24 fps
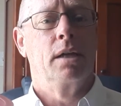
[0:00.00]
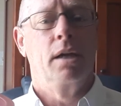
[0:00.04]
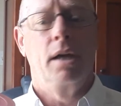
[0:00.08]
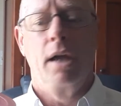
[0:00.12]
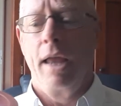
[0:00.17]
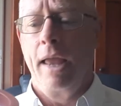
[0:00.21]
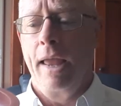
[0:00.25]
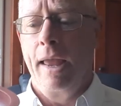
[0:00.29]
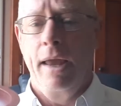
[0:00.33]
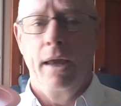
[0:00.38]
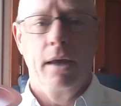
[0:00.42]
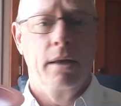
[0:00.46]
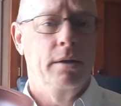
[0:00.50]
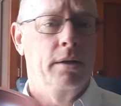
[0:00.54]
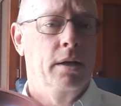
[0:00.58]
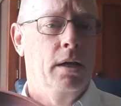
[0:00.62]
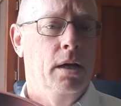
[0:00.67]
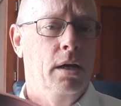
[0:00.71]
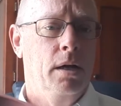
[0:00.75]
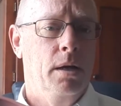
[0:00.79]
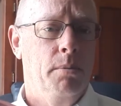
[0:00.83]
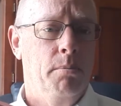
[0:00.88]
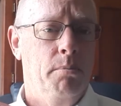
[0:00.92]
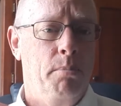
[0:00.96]
and
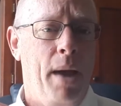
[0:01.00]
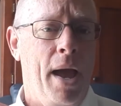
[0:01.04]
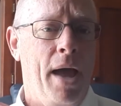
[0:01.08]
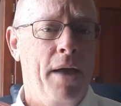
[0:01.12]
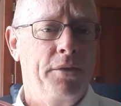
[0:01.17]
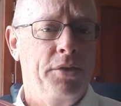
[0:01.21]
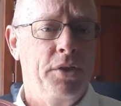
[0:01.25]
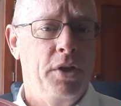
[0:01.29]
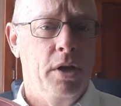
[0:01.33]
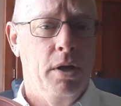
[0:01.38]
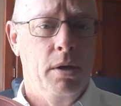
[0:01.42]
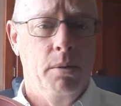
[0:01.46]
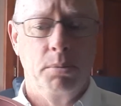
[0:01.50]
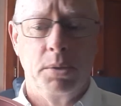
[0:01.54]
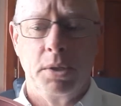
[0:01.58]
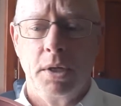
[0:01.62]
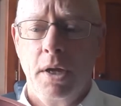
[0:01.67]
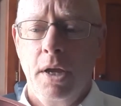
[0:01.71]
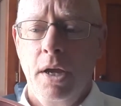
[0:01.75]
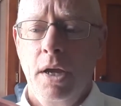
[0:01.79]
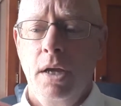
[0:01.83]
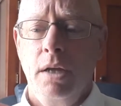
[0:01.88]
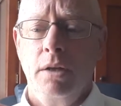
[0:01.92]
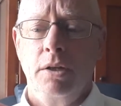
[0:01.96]
bathtubs,
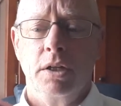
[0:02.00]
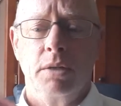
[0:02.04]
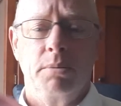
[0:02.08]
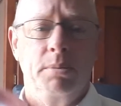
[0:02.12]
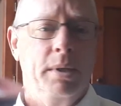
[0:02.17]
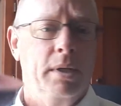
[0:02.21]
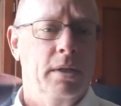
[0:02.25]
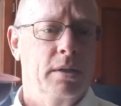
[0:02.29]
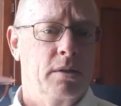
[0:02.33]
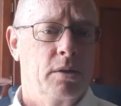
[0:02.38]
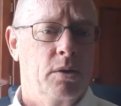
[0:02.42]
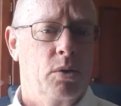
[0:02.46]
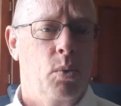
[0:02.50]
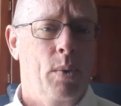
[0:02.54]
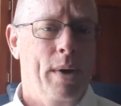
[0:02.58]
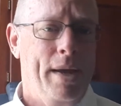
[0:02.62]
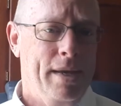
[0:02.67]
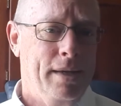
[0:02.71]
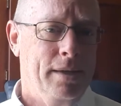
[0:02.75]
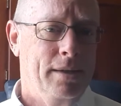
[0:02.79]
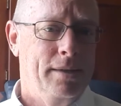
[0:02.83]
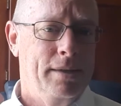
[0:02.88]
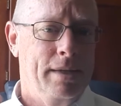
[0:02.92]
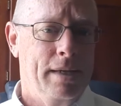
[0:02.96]
just because of the way
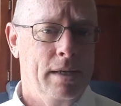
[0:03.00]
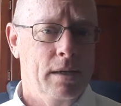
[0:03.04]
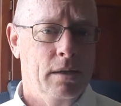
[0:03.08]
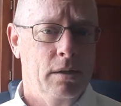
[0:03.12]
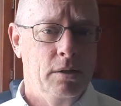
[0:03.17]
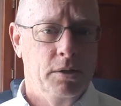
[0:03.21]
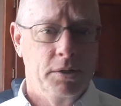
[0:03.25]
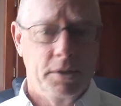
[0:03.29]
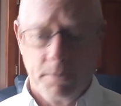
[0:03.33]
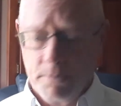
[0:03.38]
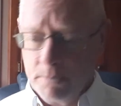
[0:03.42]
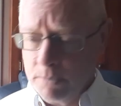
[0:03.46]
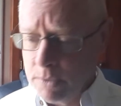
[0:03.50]
it seals.